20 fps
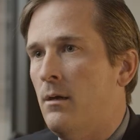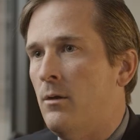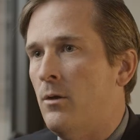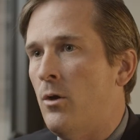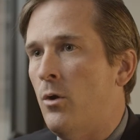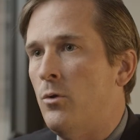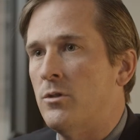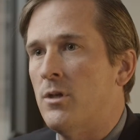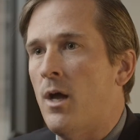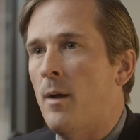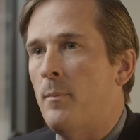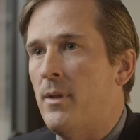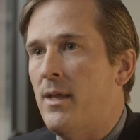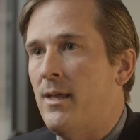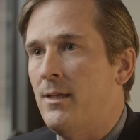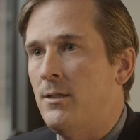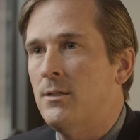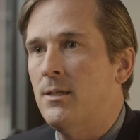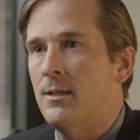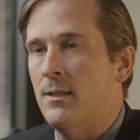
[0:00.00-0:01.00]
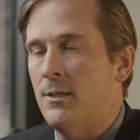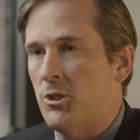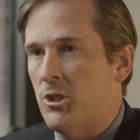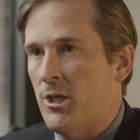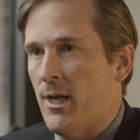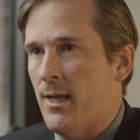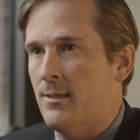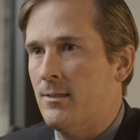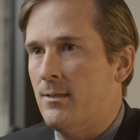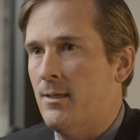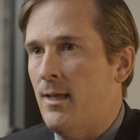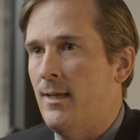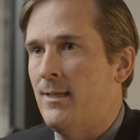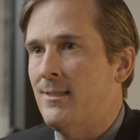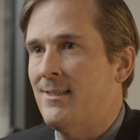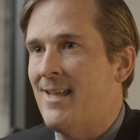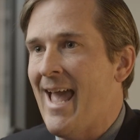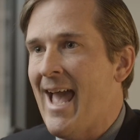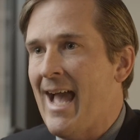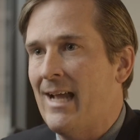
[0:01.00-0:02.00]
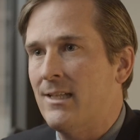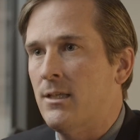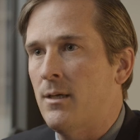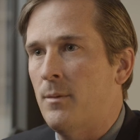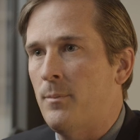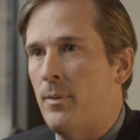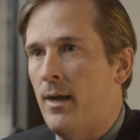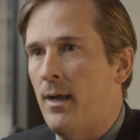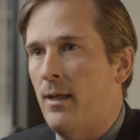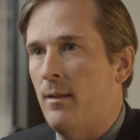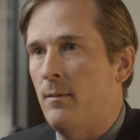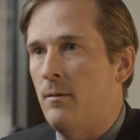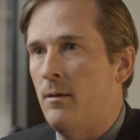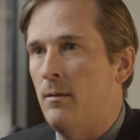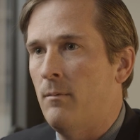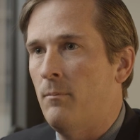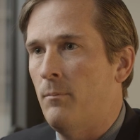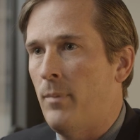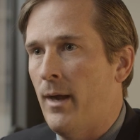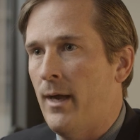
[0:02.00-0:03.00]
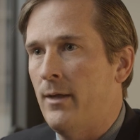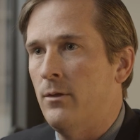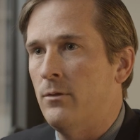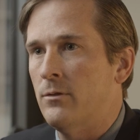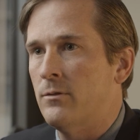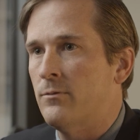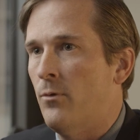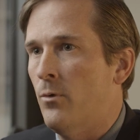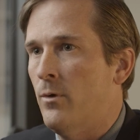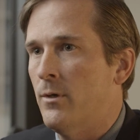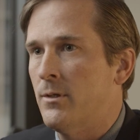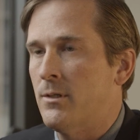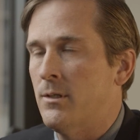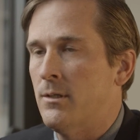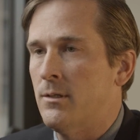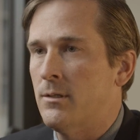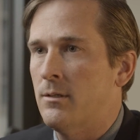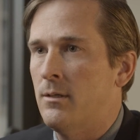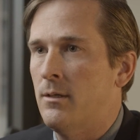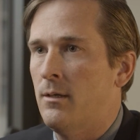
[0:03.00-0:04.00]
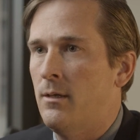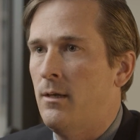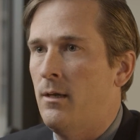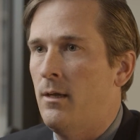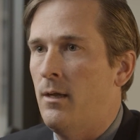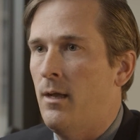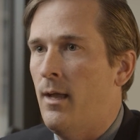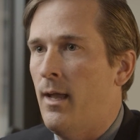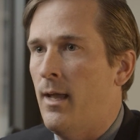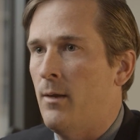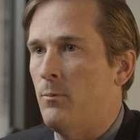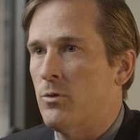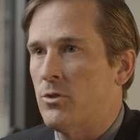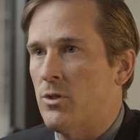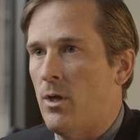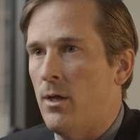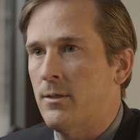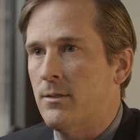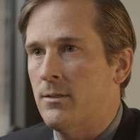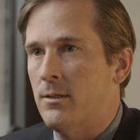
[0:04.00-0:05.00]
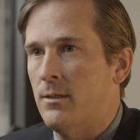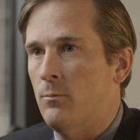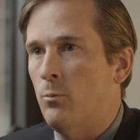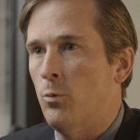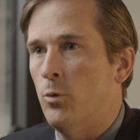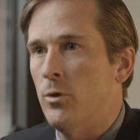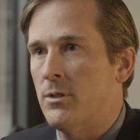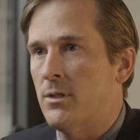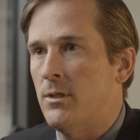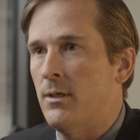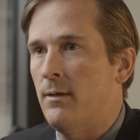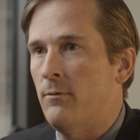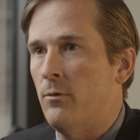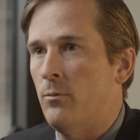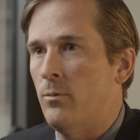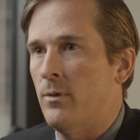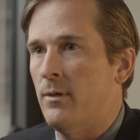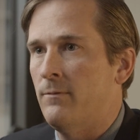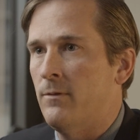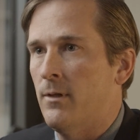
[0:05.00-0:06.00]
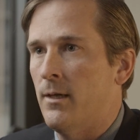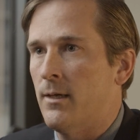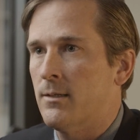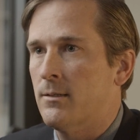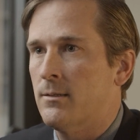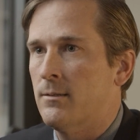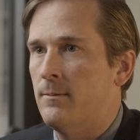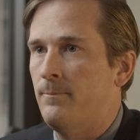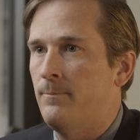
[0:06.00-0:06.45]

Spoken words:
goes up into the chest and is acted upon by those forces and results in worsening of the reflux.